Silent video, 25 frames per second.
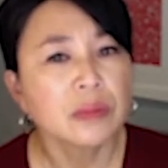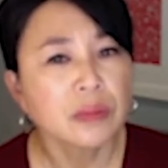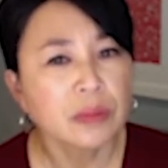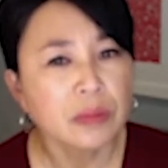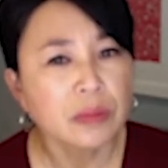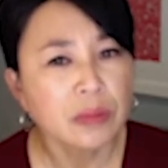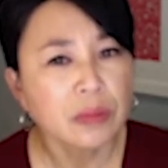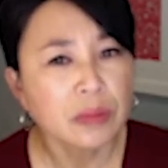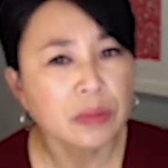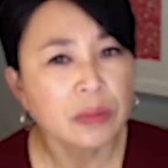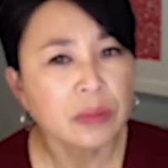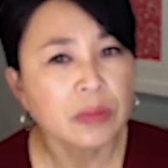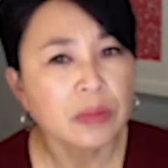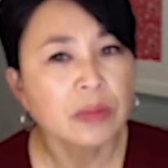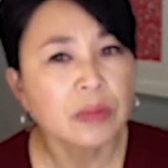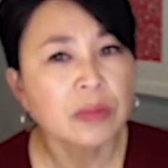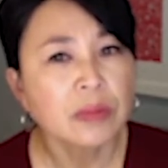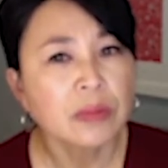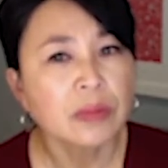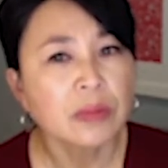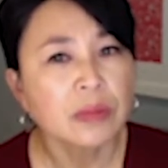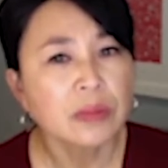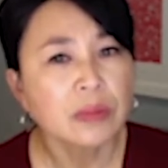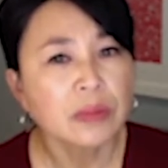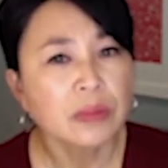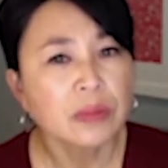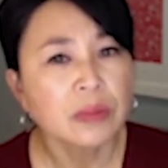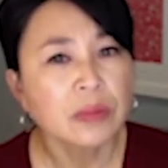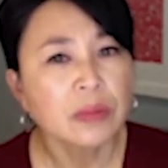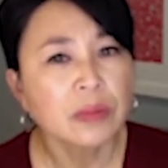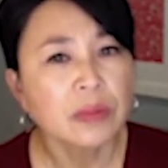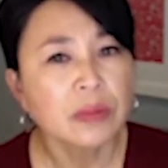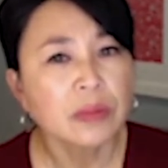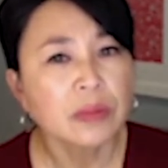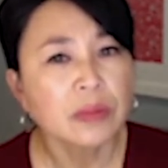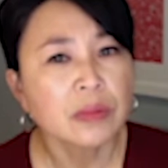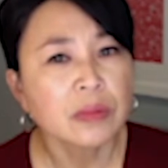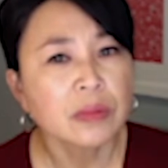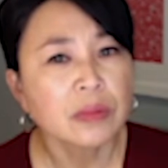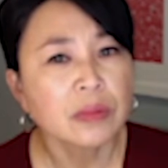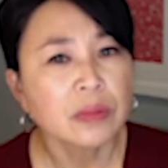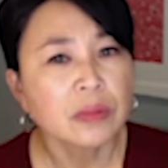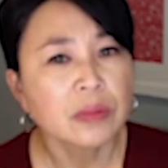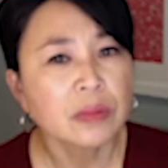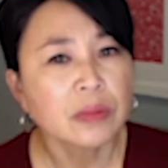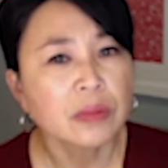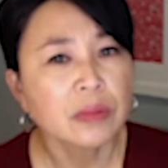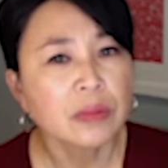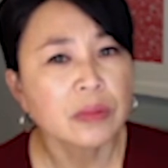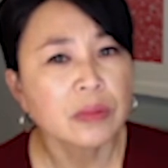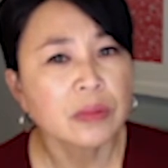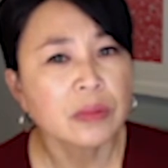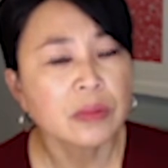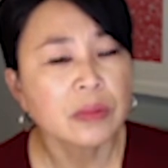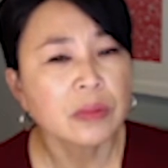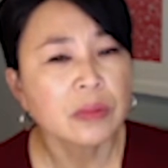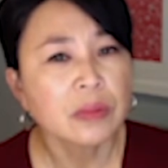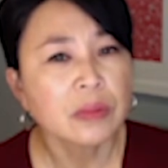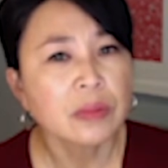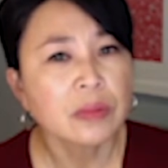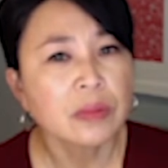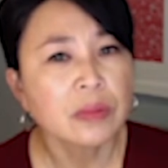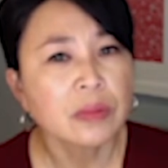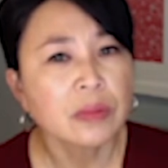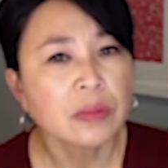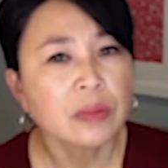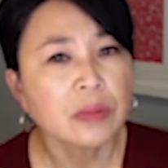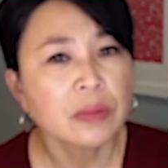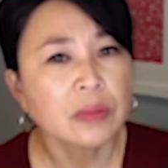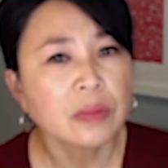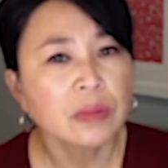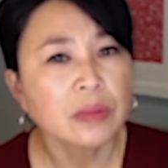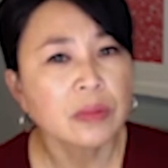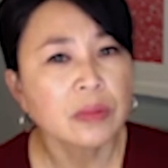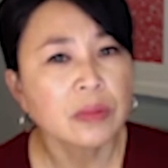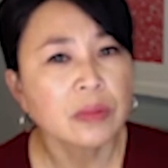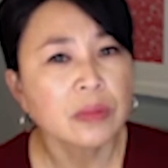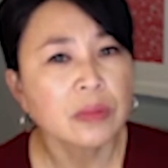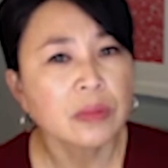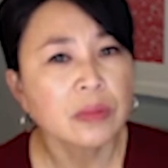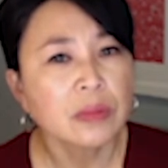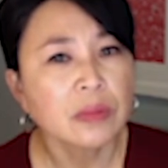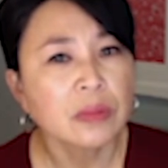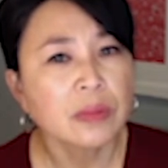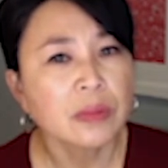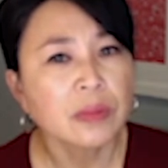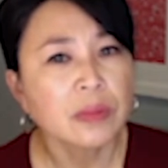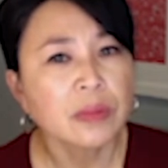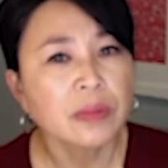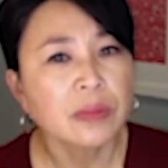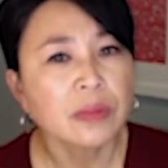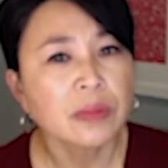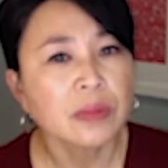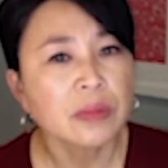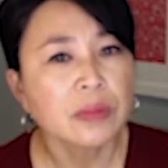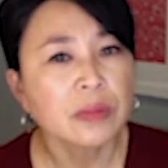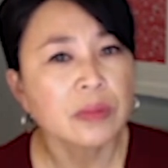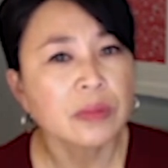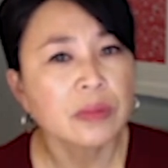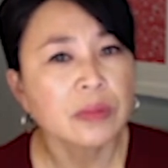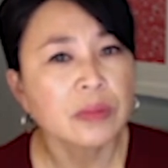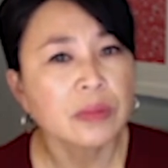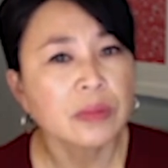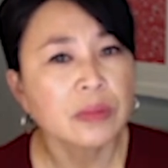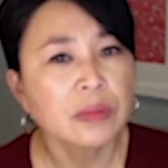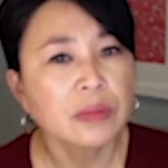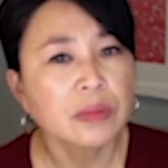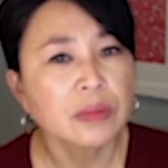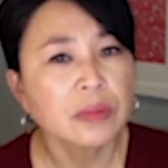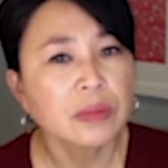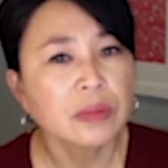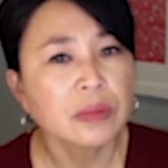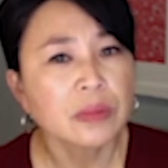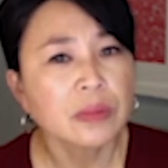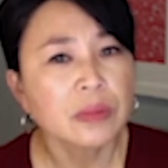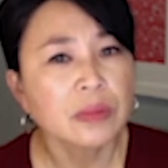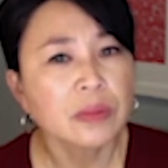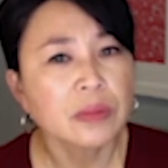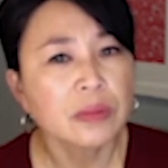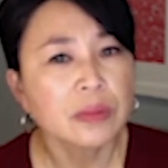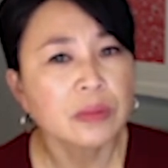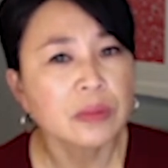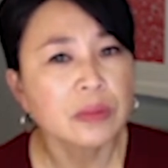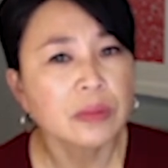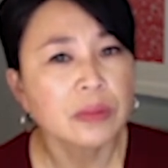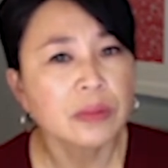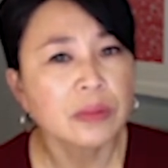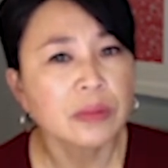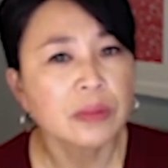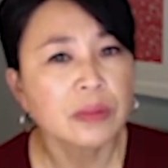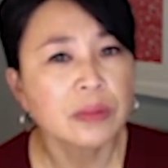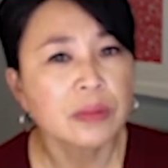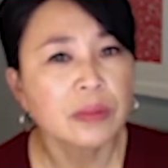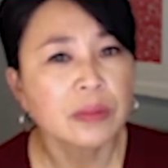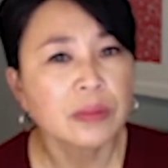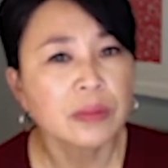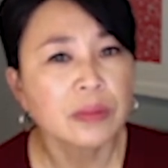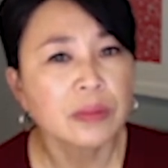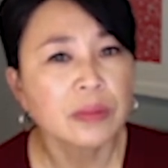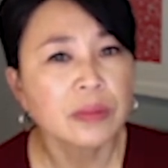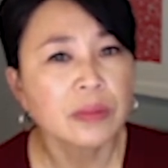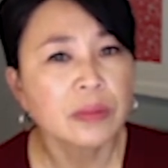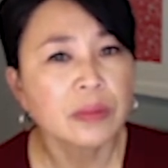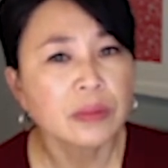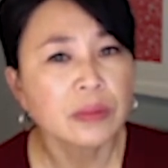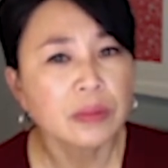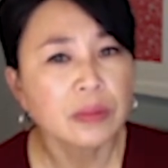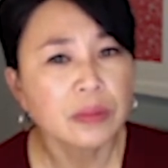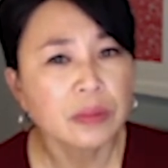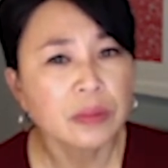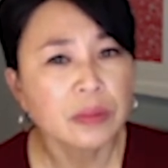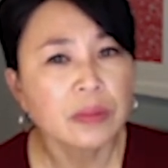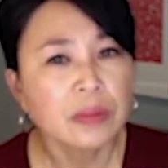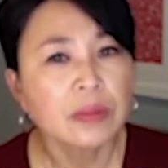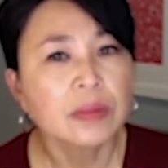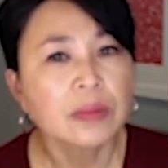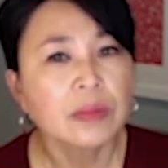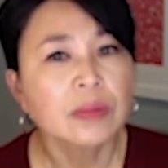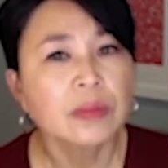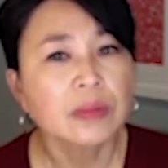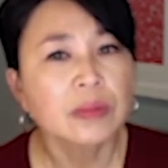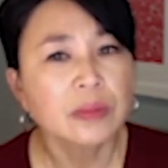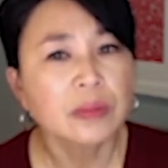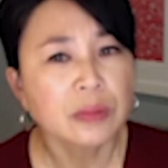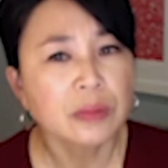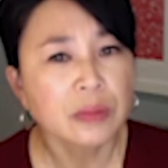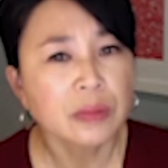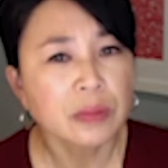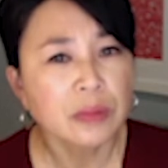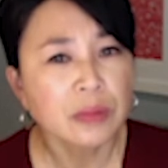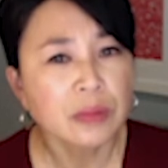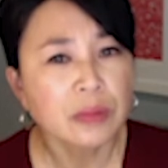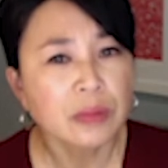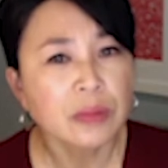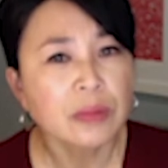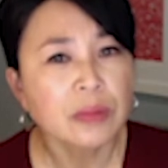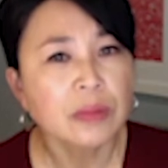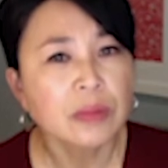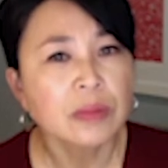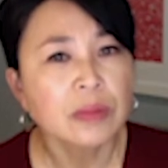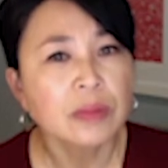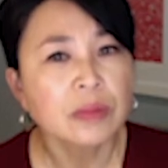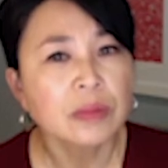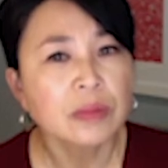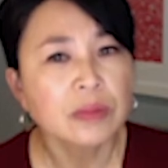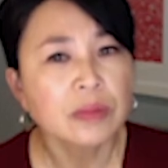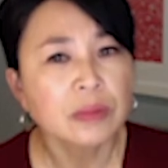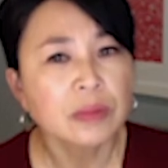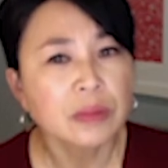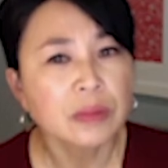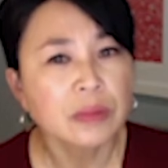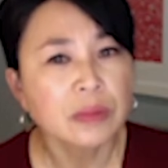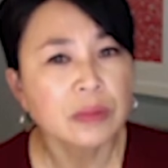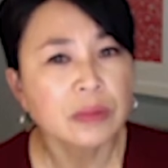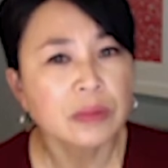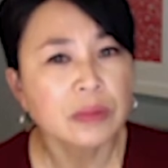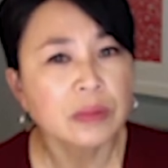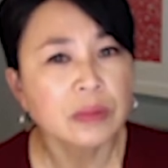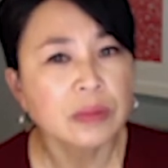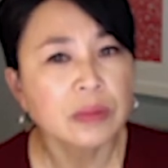[no speech]